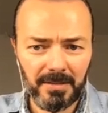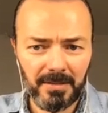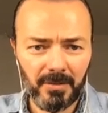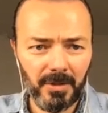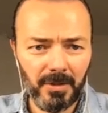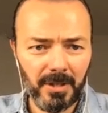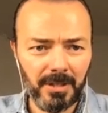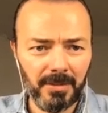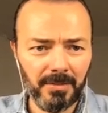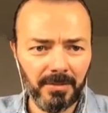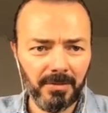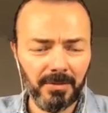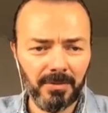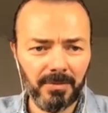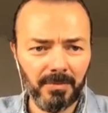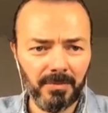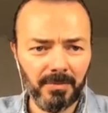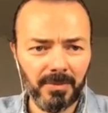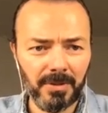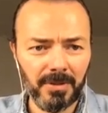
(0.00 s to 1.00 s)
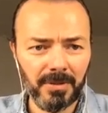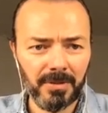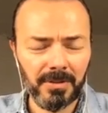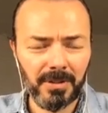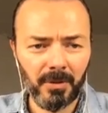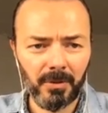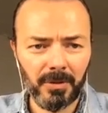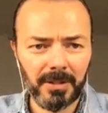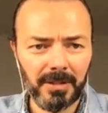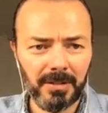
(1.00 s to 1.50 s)
you can uh,
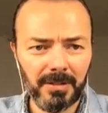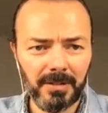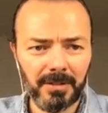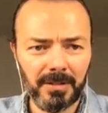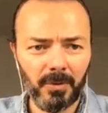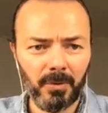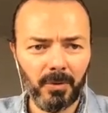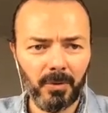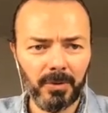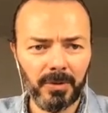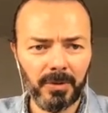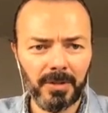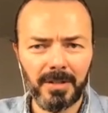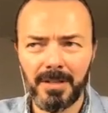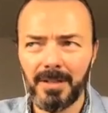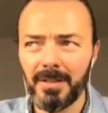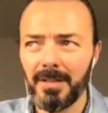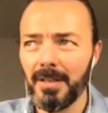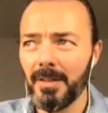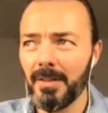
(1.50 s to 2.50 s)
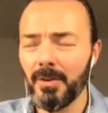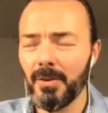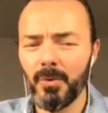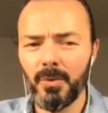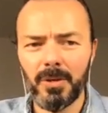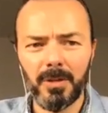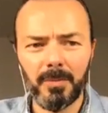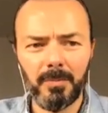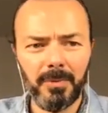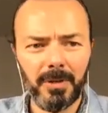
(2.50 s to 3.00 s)
download download it in the in the
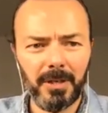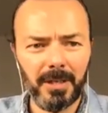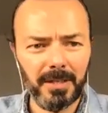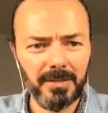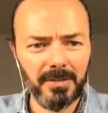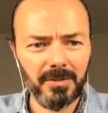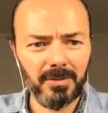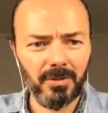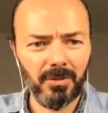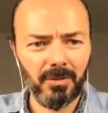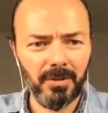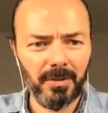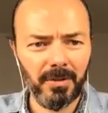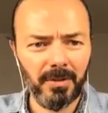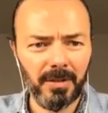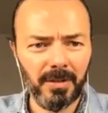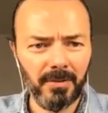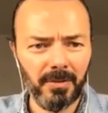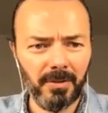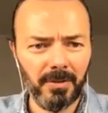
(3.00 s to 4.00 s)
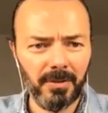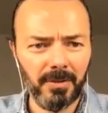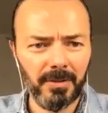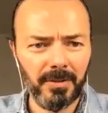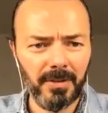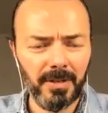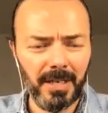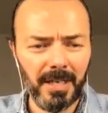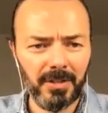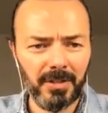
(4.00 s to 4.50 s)
Google Play Store and the, or
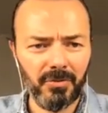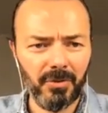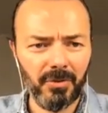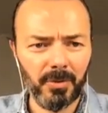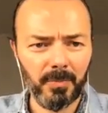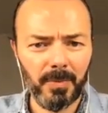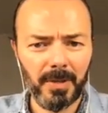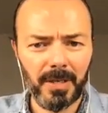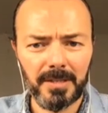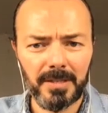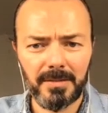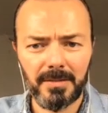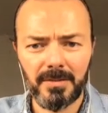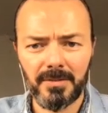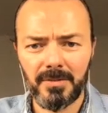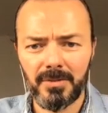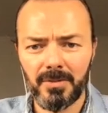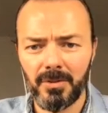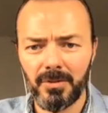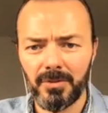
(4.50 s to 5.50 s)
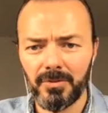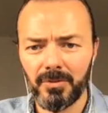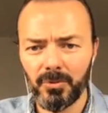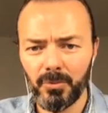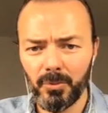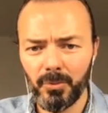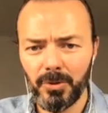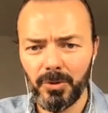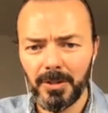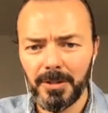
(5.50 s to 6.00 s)
the Android based store
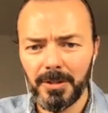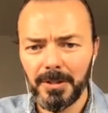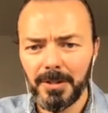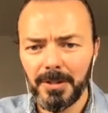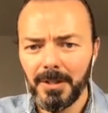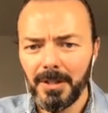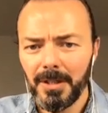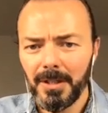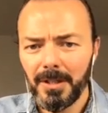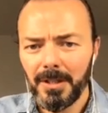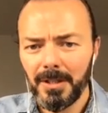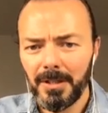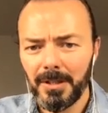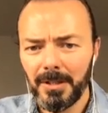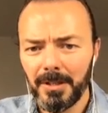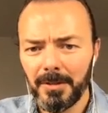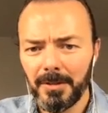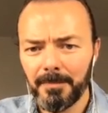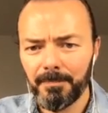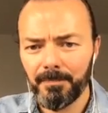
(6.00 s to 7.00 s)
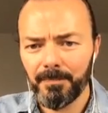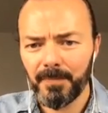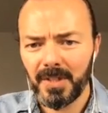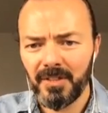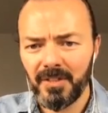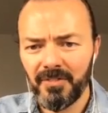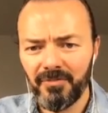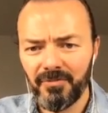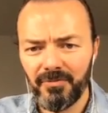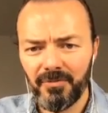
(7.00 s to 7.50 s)
too. Um,
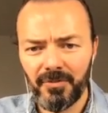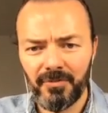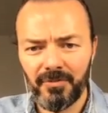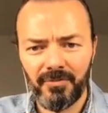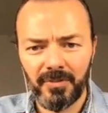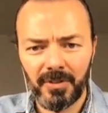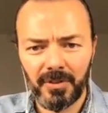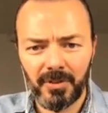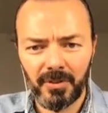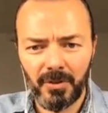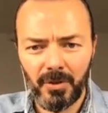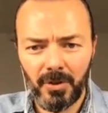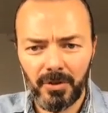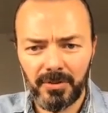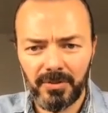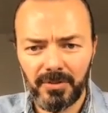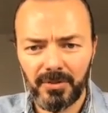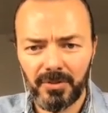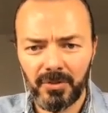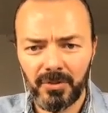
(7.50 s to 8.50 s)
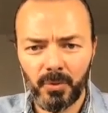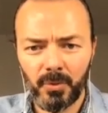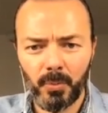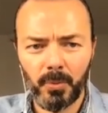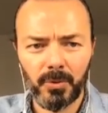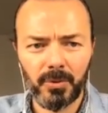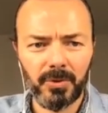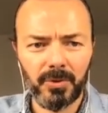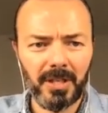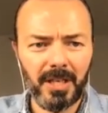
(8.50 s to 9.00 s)
if if not, you
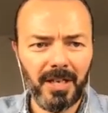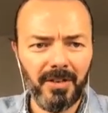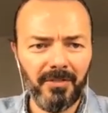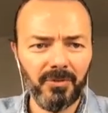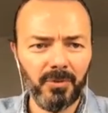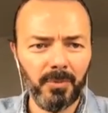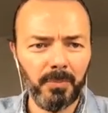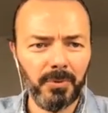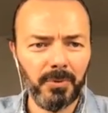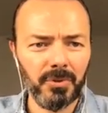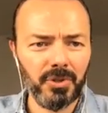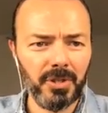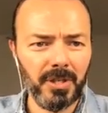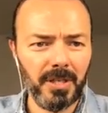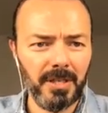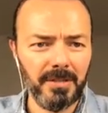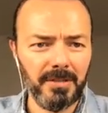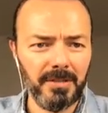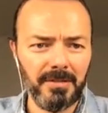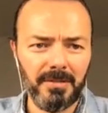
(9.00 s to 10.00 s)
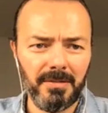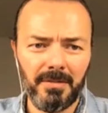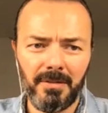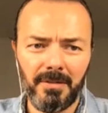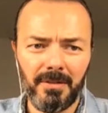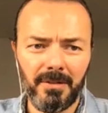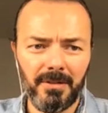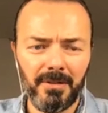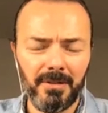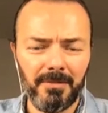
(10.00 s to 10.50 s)
would have to purchase
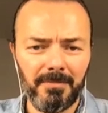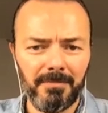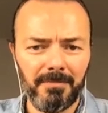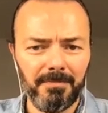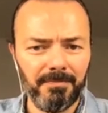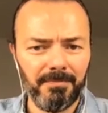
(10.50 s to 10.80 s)
the